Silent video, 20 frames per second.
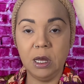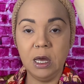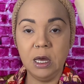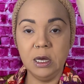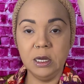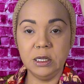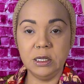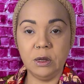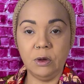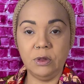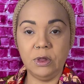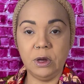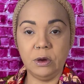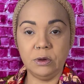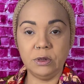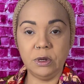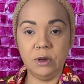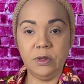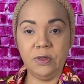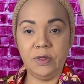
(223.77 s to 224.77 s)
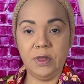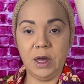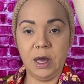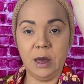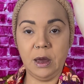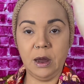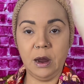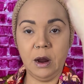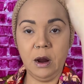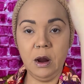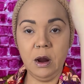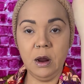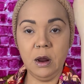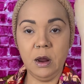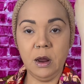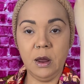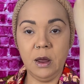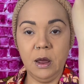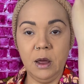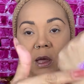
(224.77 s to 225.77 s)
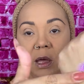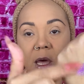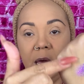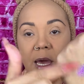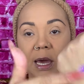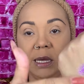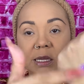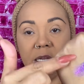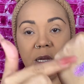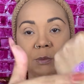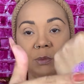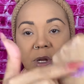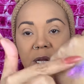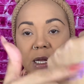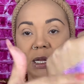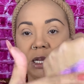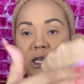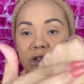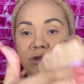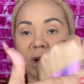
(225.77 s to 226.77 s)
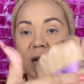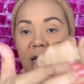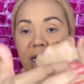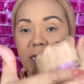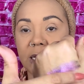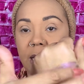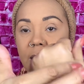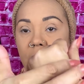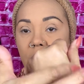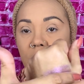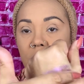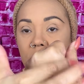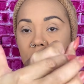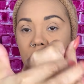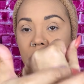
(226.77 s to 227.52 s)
So those are there. It's completely dried down.